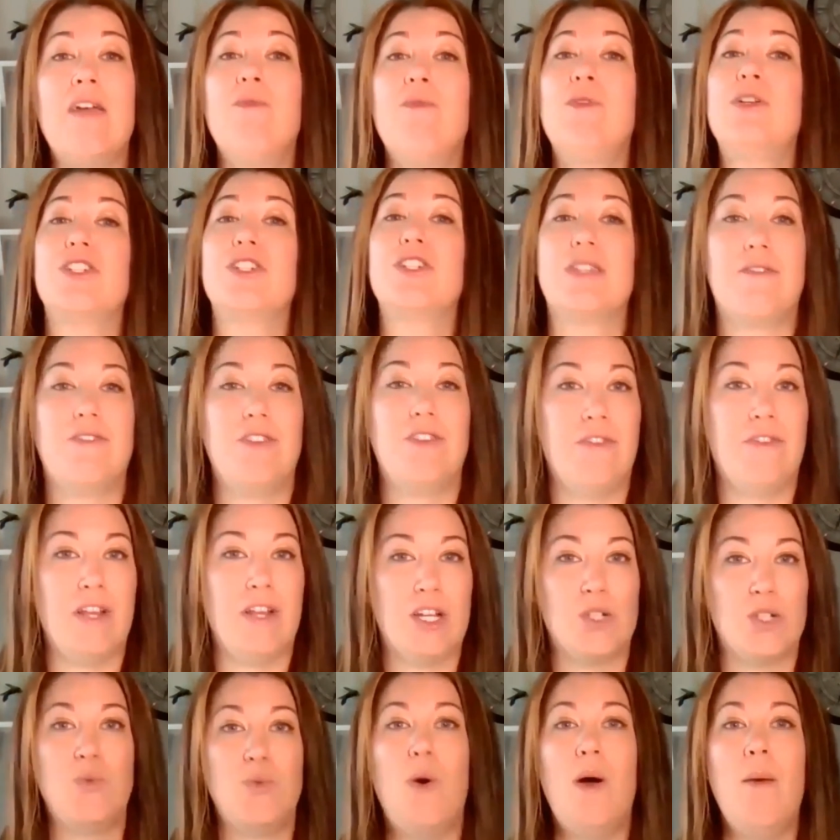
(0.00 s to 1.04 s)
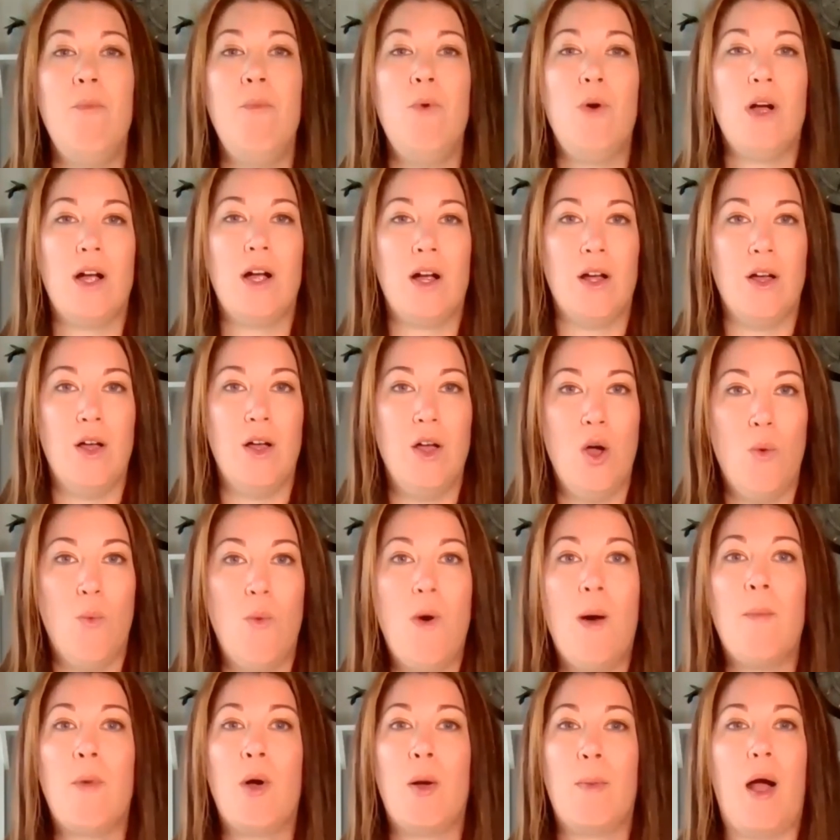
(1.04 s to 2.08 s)
We just have to finish one more
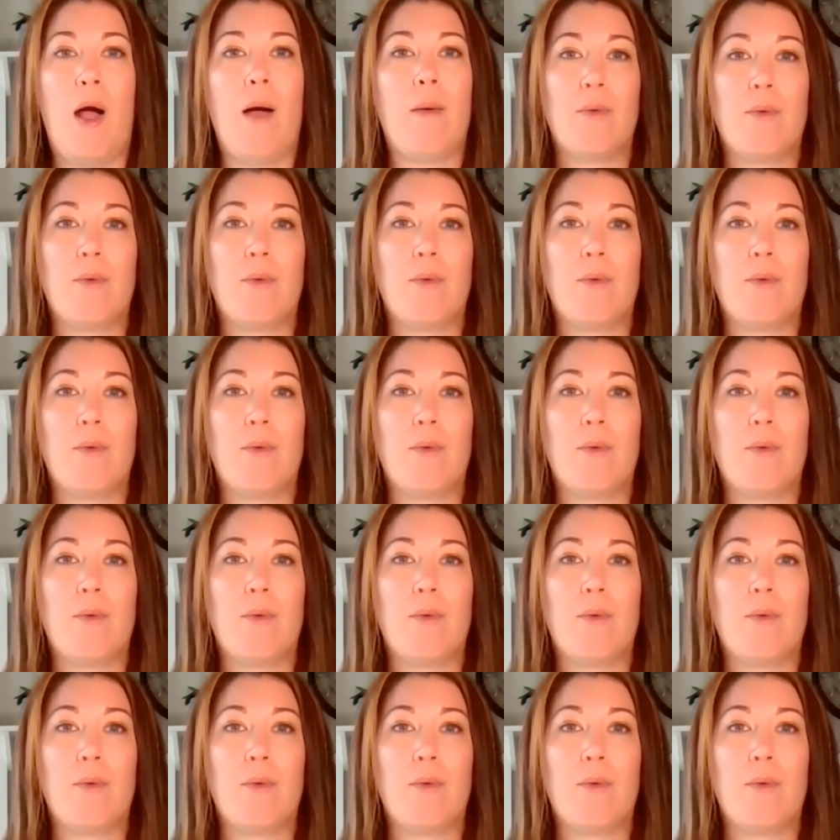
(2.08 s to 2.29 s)
problem.